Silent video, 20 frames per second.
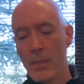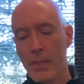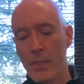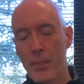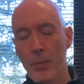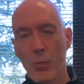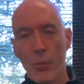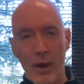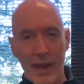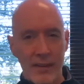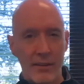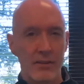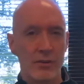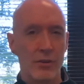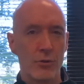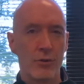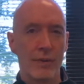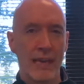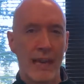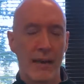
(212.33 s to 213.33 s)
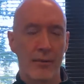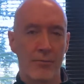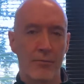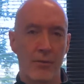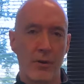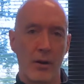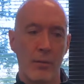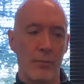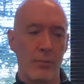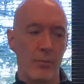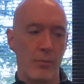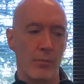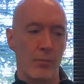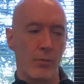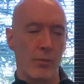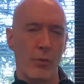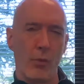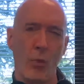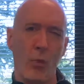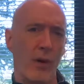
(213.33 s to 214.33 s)
The way that you get from
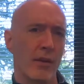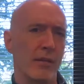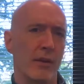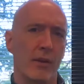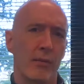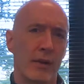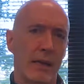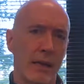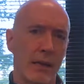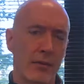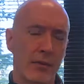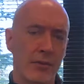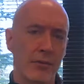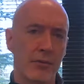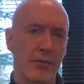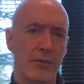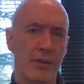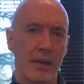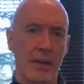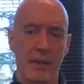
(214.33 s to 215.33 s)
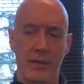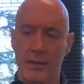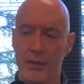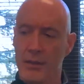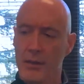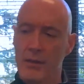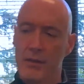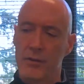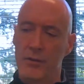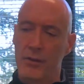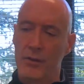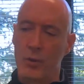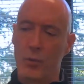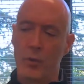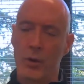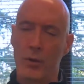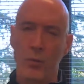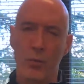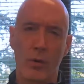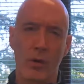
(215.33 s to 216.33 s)
the one that you can't understand to the
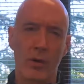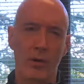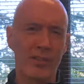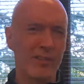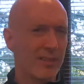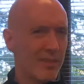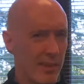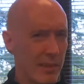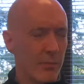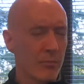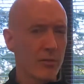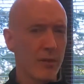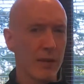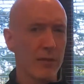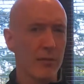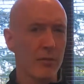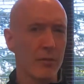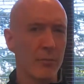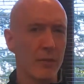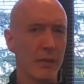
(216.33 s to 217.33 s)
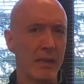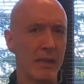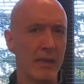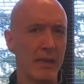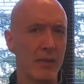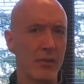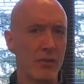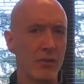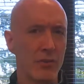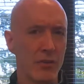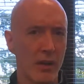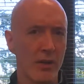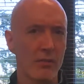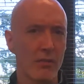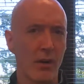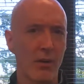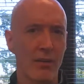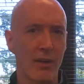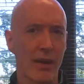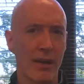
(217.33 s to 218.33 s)
one where it seems like they're speaking just
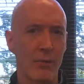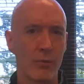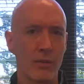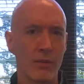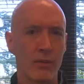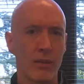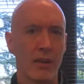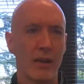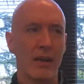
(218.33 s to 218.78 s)
our language